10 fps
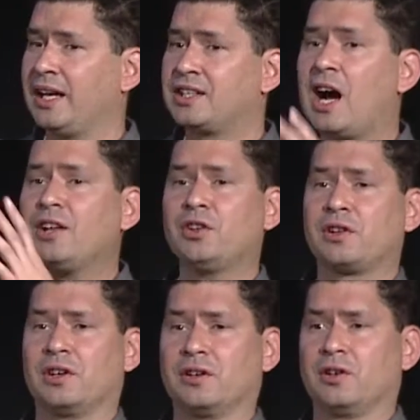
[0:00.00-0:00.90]
got to
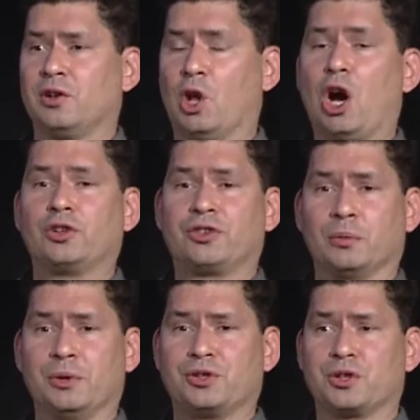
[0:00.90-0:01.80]
the
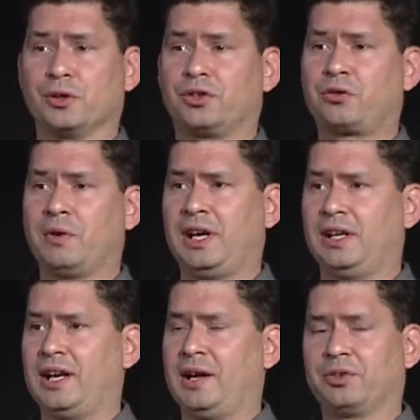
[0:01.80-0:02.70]
long-term insurance screen,
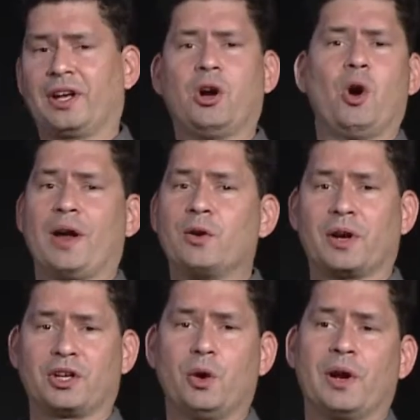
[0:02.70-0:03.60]
and I was like, oh, I don't want
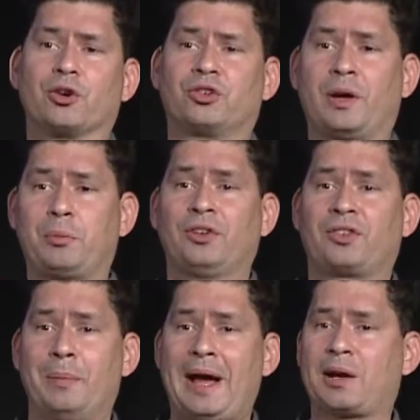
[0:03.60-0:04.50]
to go here, so I pressed
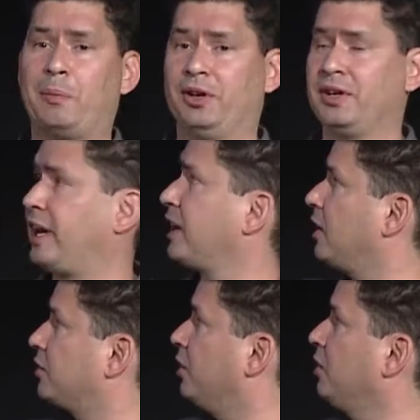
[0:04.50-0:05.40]
the back button, and I
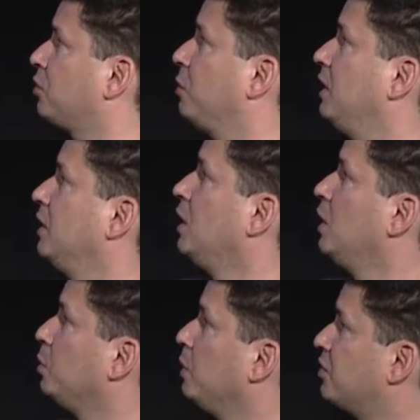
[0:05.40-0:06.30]
got to this screen,
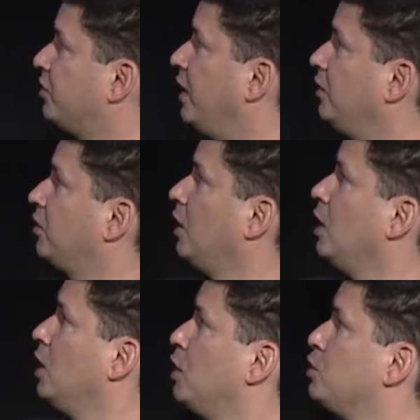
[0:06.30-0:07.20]
which says
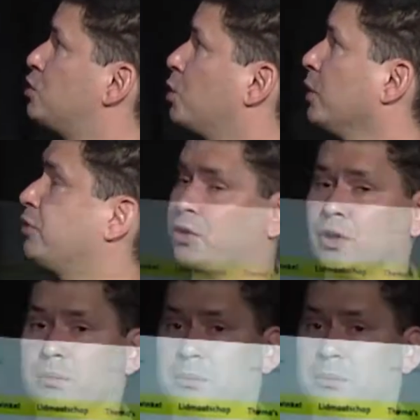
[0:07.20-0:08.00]
short-term